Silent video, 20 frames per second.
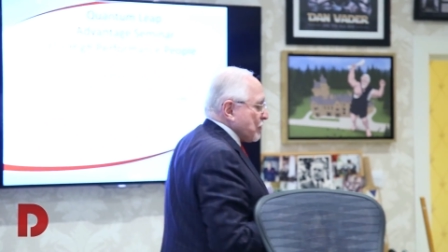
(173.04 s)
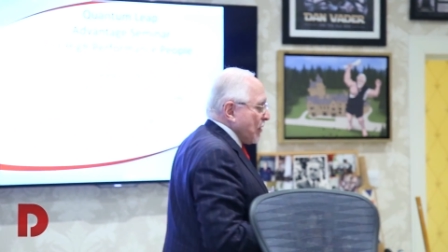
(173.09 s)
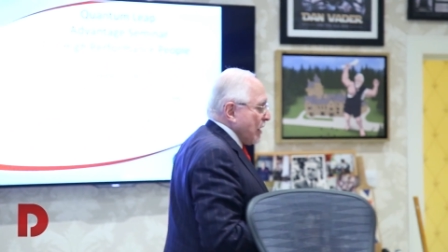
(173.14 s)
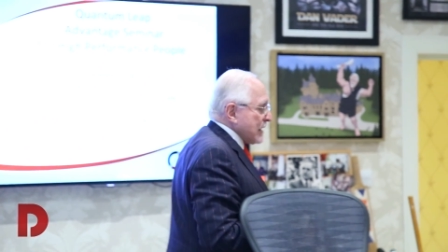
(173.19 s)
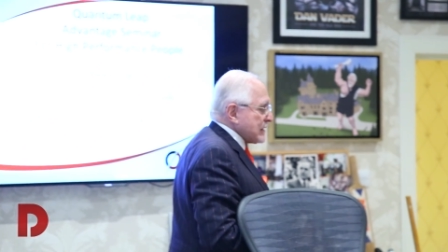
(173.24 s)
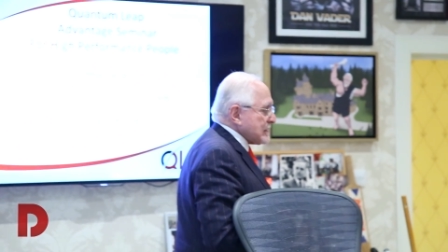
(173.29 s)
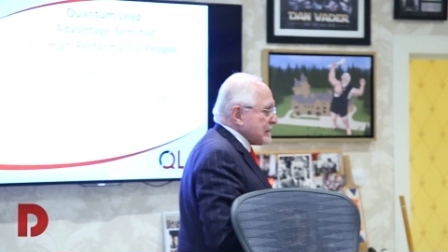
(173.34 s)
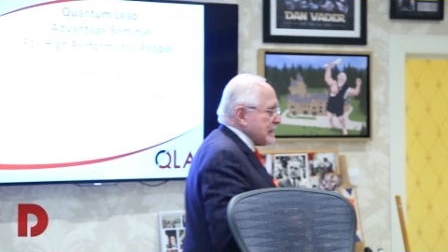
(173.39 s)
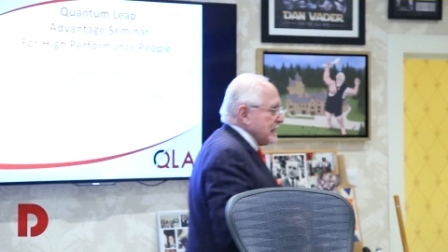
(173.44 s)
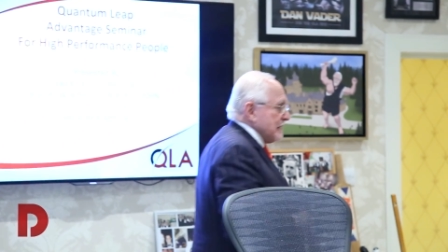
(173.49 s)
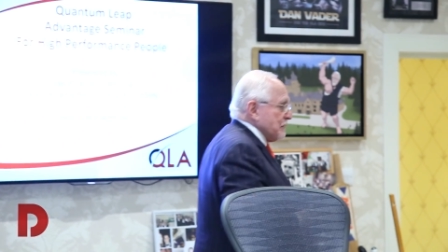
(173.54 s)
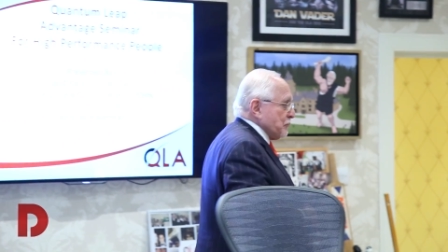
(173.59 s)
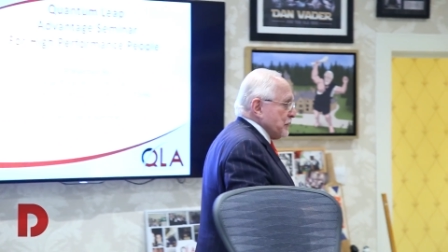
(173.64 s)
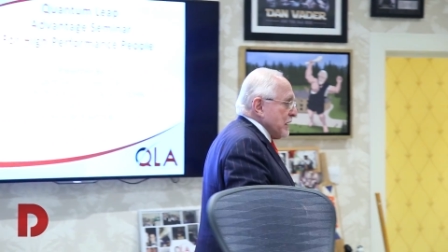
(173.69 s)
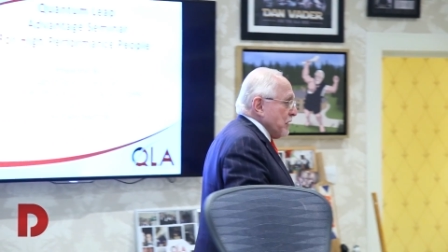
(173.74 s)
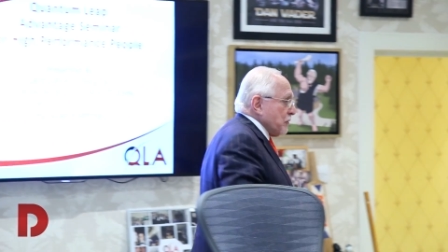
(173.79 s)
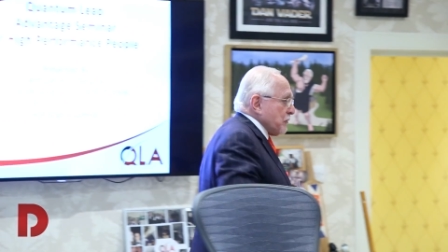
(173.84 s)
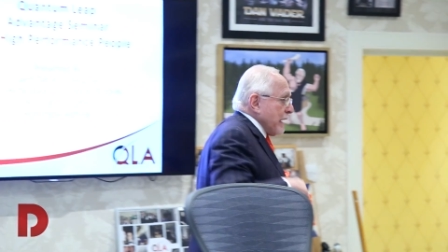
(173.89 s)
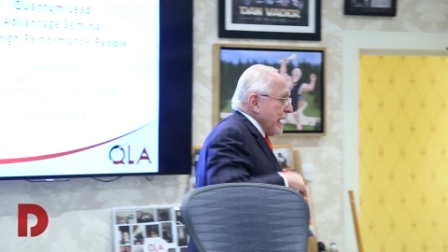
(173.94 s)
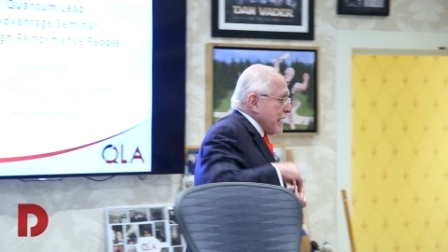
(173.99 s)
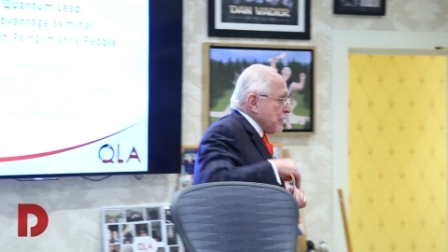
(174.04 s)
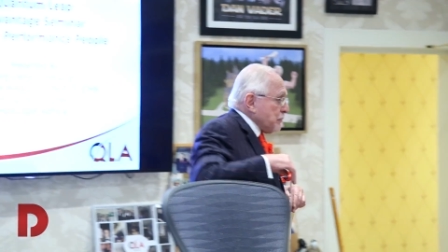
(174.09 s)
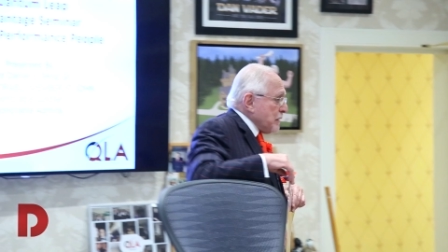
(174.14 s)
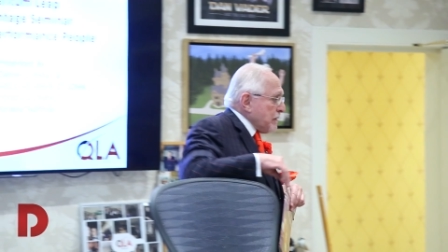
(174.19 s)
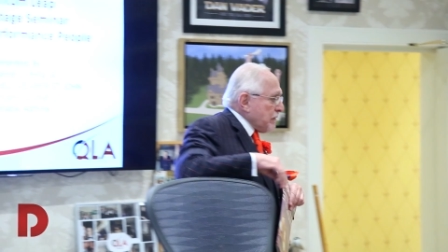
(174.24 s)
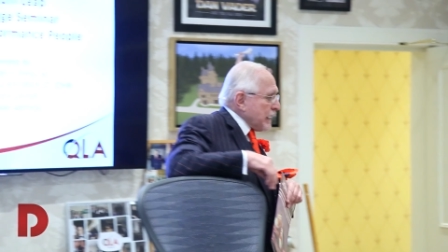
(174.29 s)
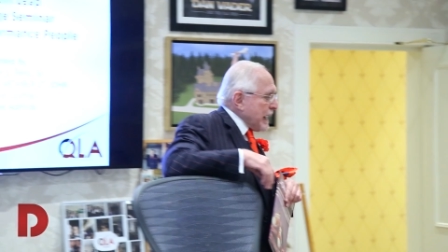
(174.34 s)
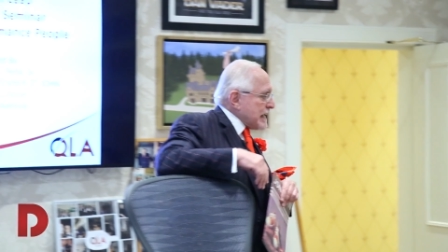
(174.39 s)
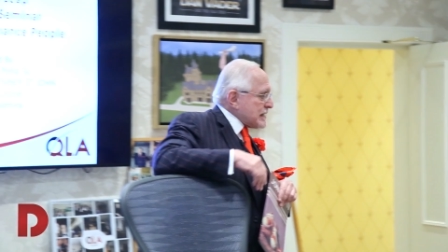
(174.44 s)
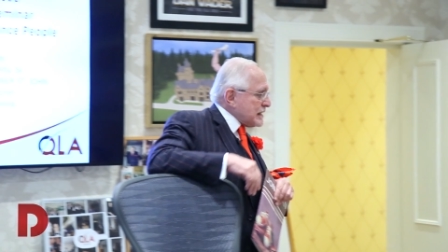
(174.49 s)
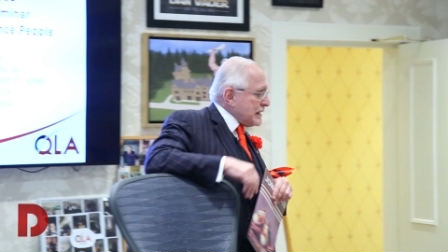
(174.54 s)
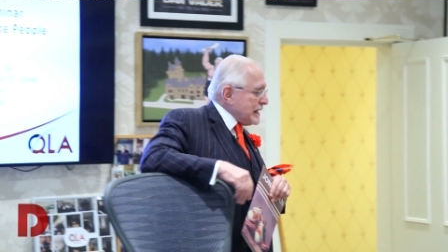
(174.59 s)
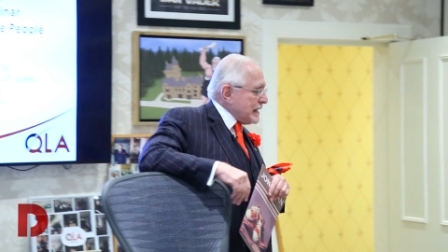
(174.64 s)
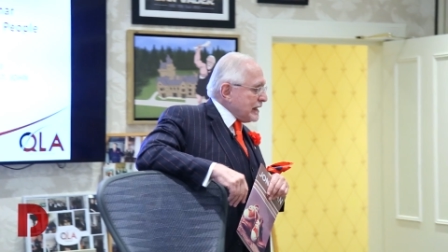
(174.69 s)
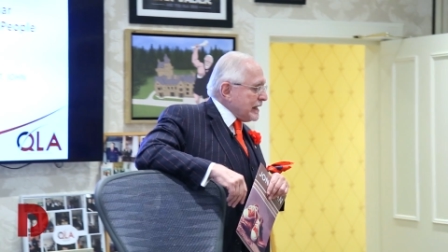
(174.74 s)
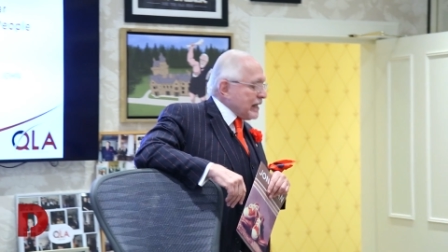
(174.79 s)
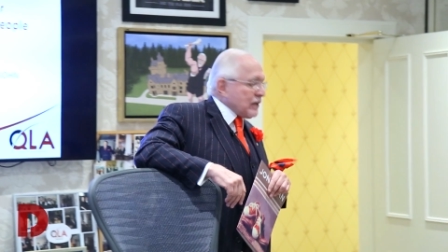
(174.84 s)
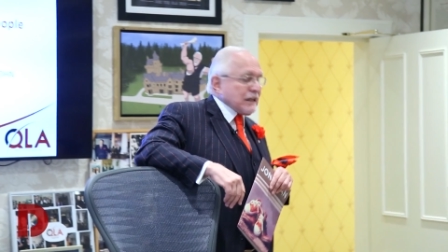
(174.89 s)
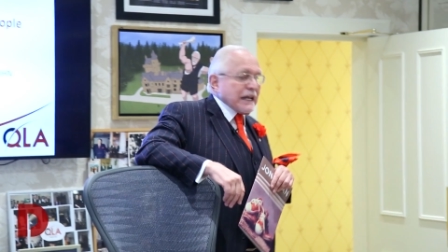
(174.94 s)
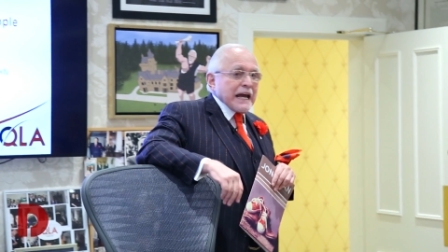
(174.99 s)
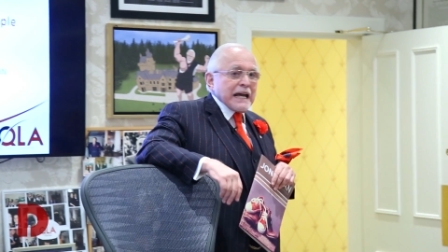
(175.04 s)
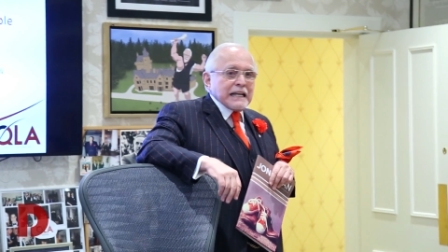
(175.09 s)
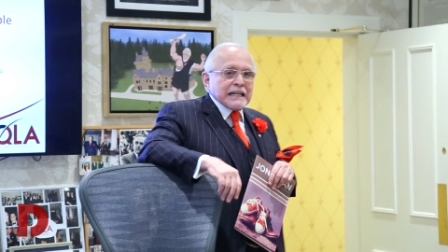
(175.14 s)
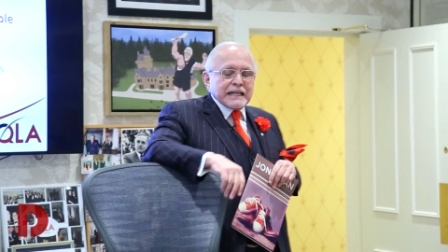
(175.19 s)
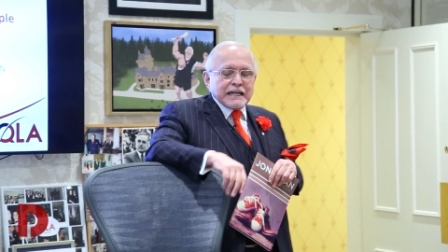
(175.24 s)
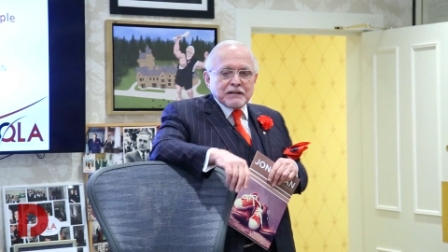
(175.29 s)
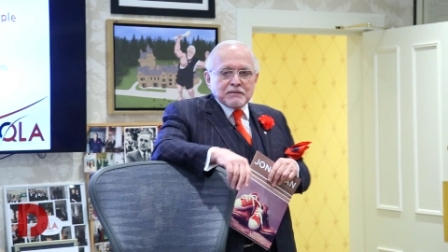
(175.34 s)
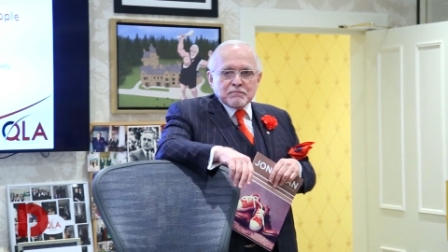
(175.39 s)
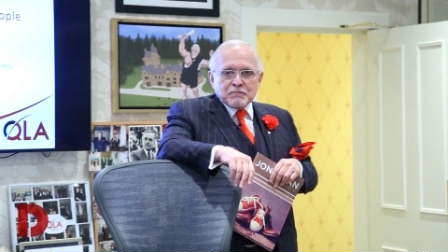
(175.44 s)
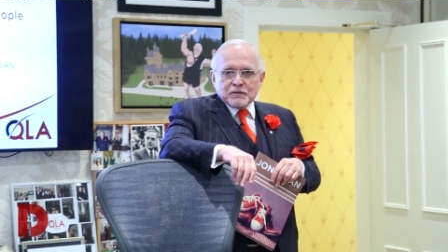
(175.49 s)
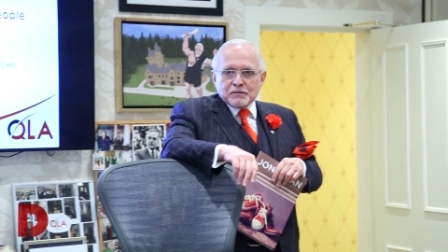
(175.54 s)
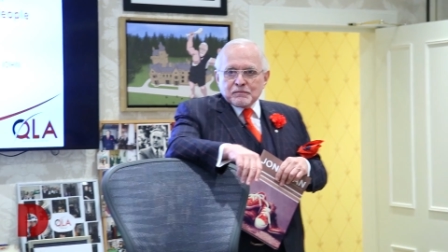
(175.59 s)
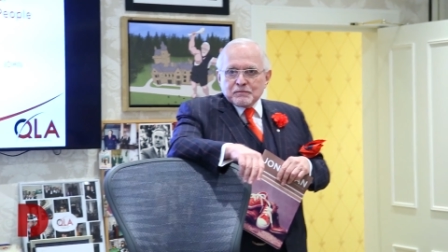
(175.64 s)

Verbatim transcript: across the Rio Grande River as an illegal alien.